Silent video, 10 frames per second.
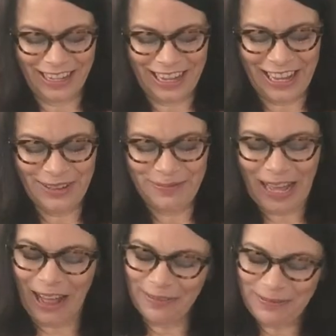
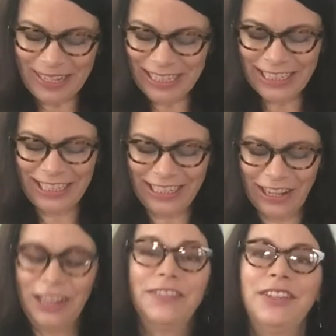I'll miss seeing
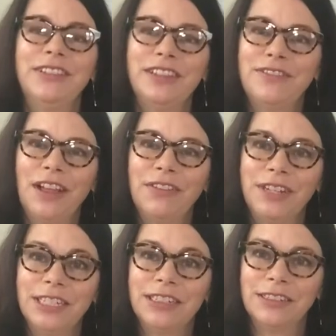all of you at the fall
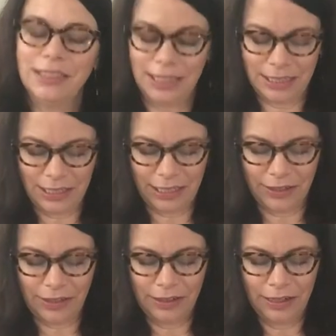regionals this
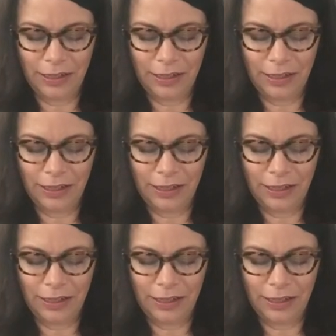year,